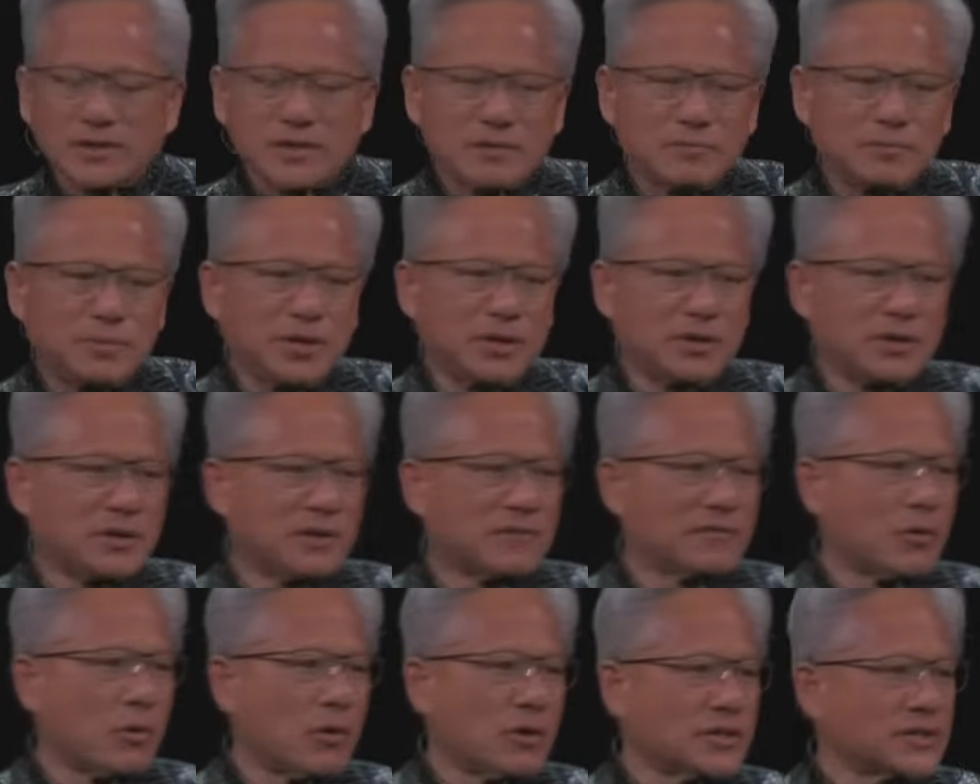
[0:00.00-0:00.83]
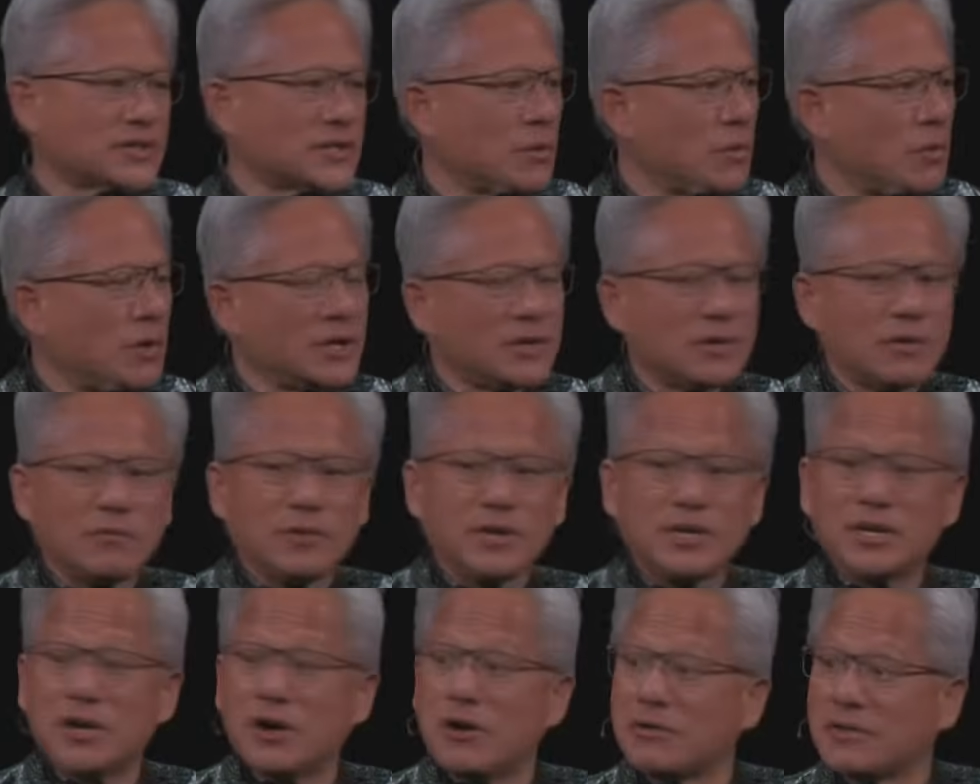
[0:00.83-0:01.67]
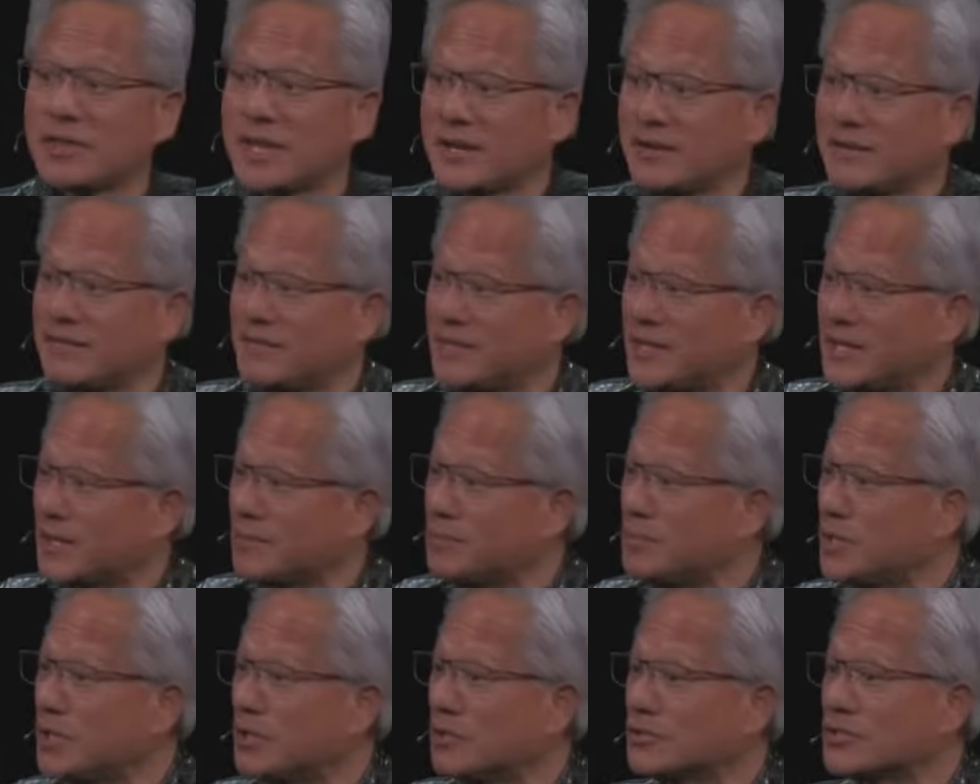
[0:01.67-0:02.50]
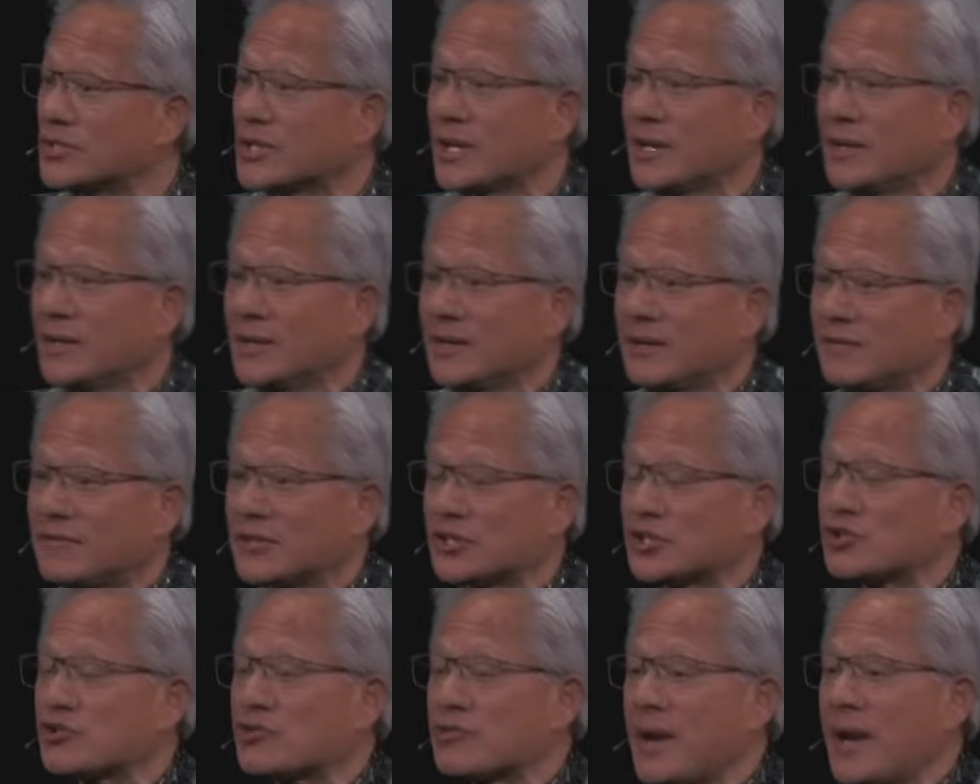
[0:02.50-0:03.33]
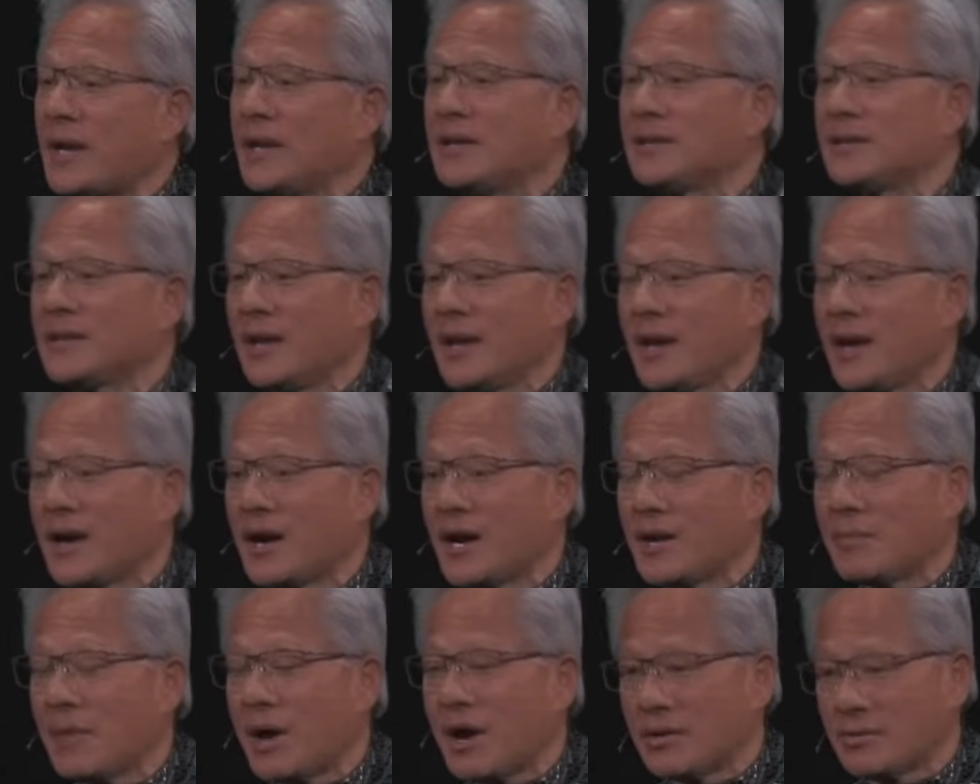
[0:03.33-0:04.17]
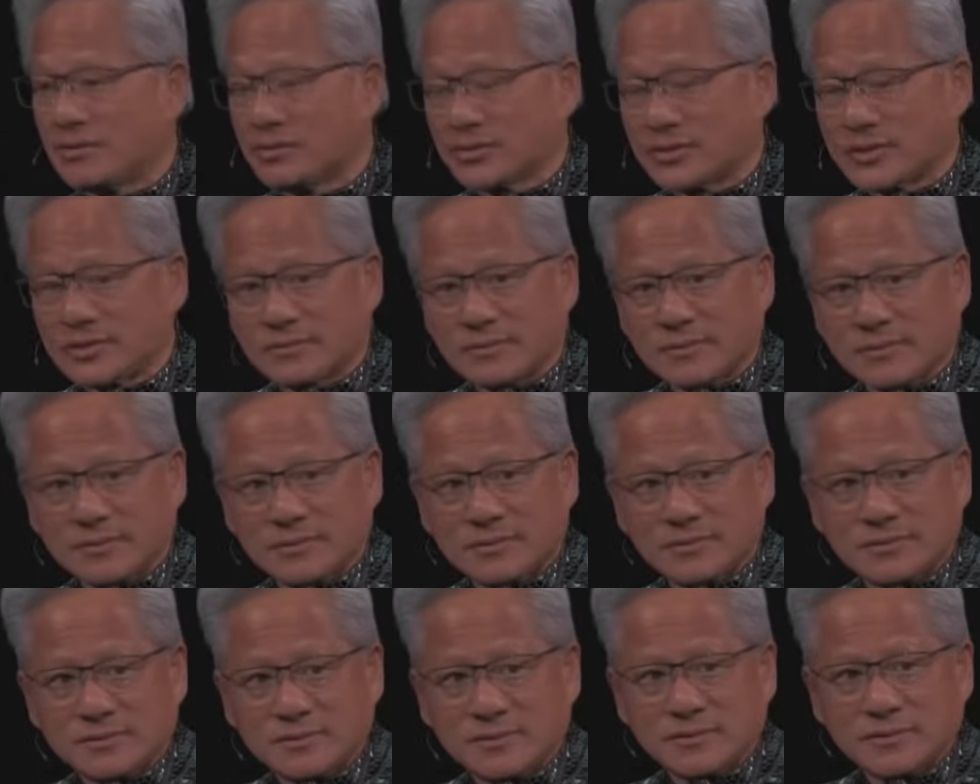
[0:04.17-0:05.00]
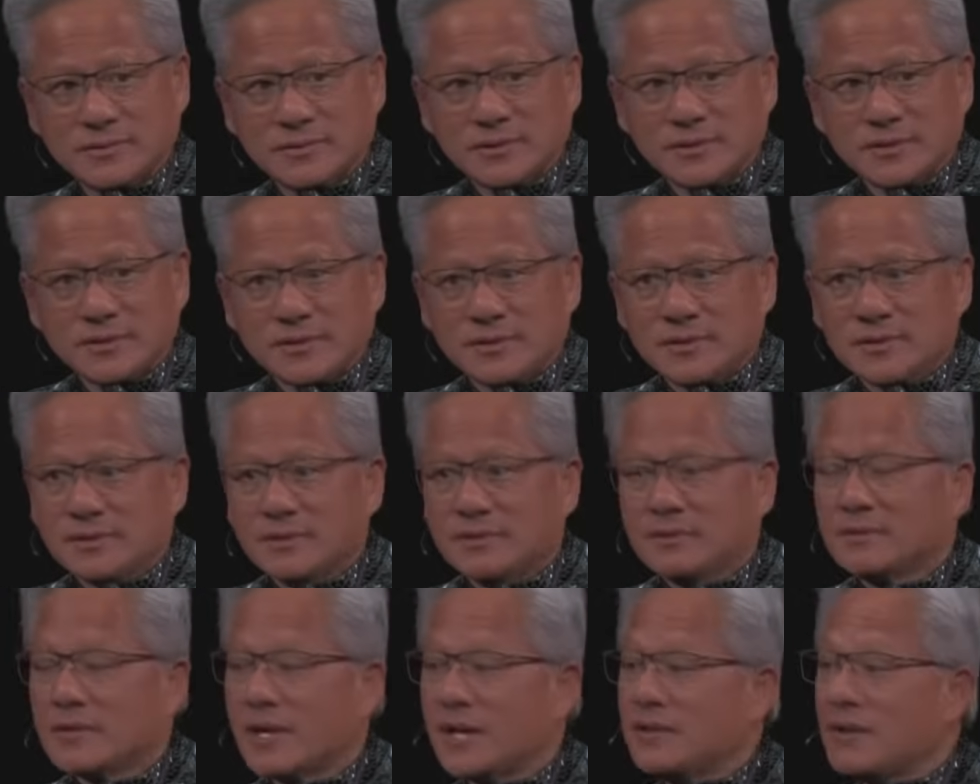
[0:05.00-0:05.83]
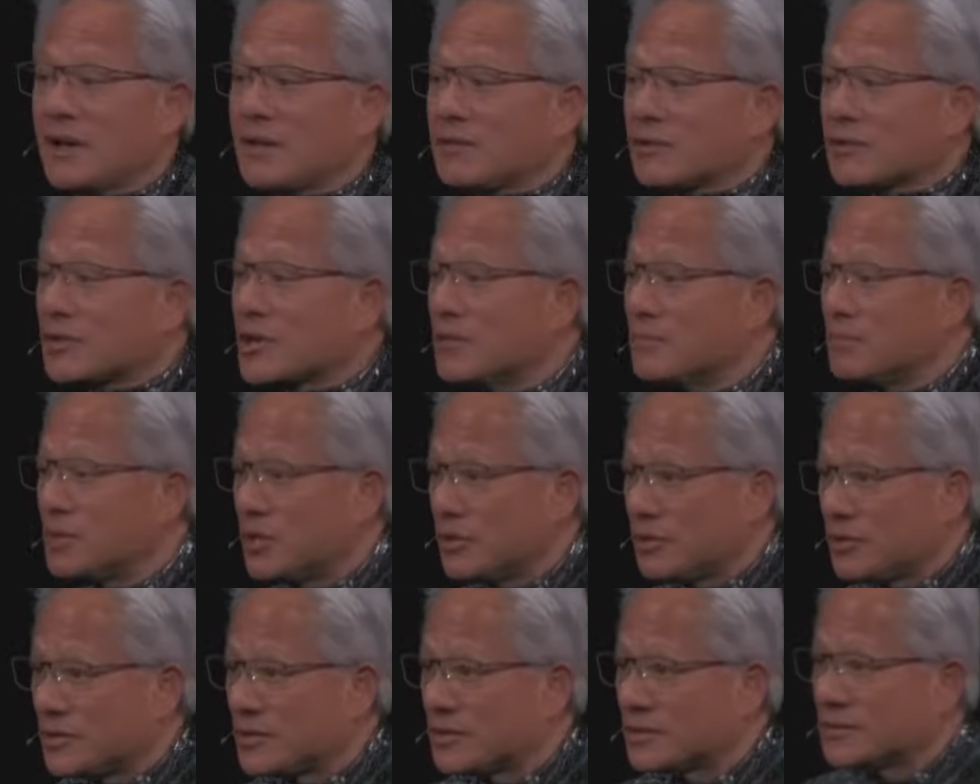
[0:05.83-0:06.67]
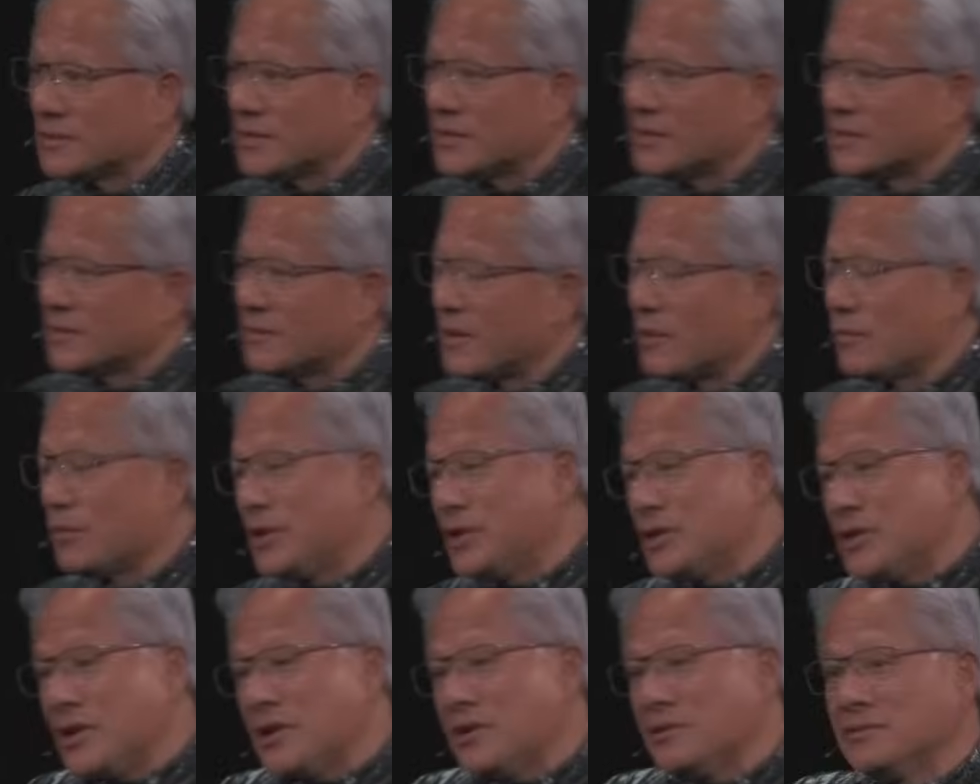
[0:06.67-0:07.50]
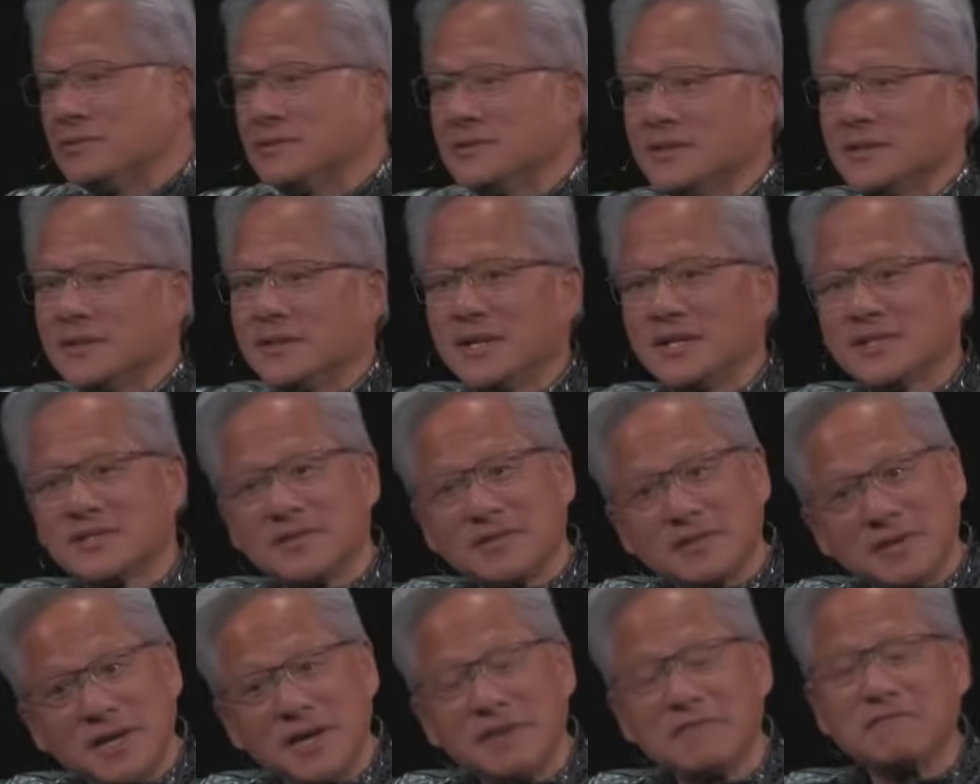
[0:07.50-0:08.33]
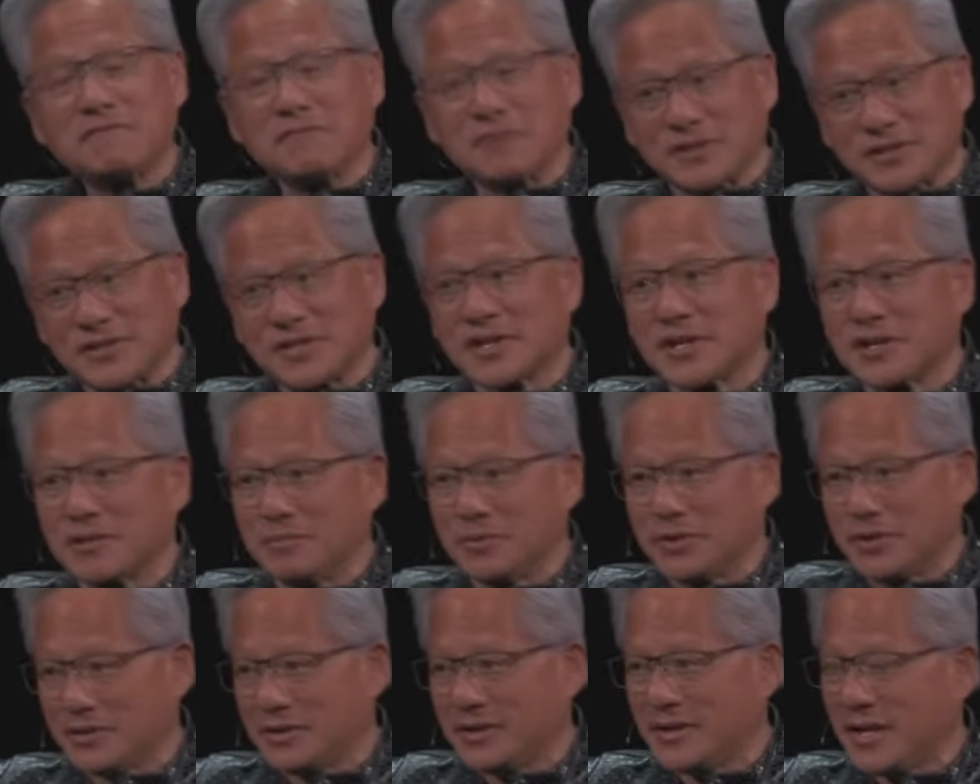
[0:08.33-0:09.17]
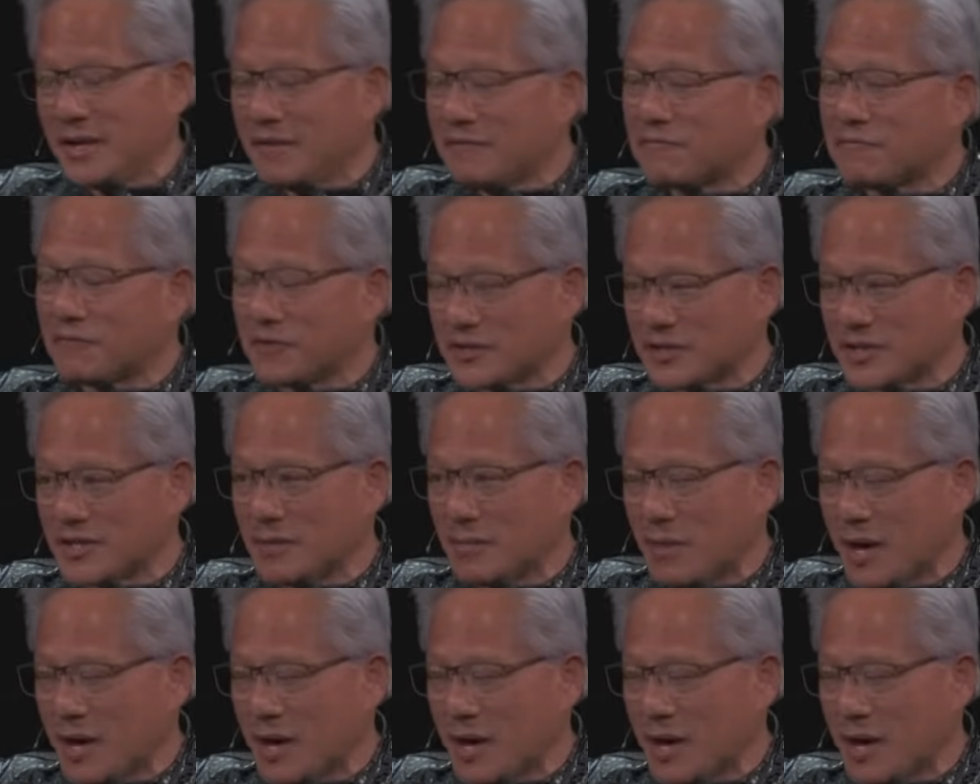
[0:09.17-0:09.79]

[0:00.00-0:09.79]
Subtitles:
computer, of course, the one that we know that NVIDIA built for training the AI models. Another computer that we know is to inference the